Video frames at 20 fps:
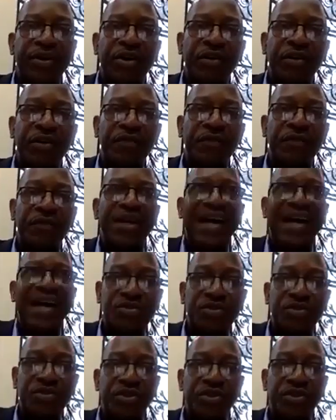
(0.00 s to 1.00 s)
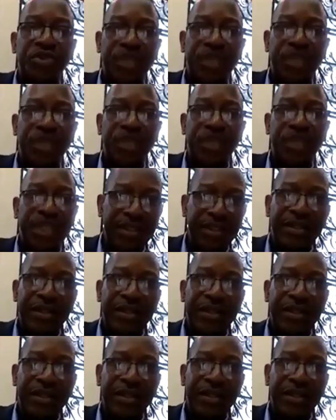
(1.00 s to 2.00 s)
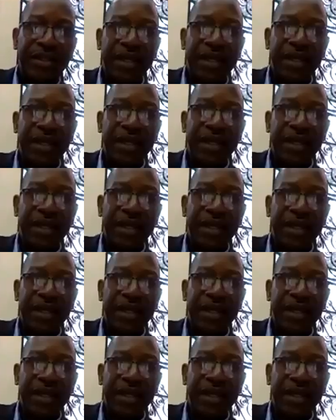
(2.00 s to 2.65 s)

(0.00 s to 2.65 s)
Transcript: period of hands-on training